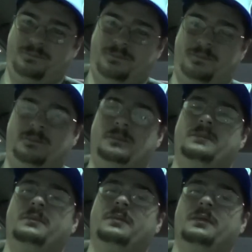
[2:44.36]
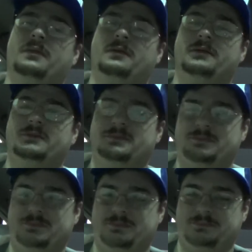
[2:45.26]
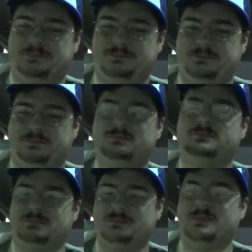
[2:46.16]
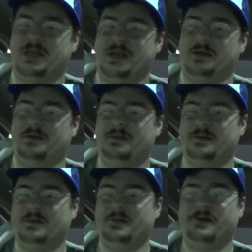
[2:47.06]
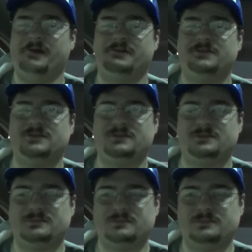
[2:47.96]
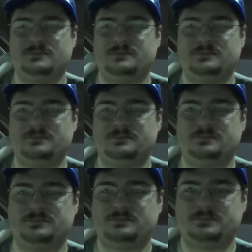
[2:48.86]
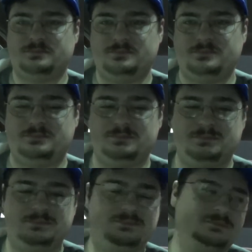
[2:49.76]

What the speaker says: (silent)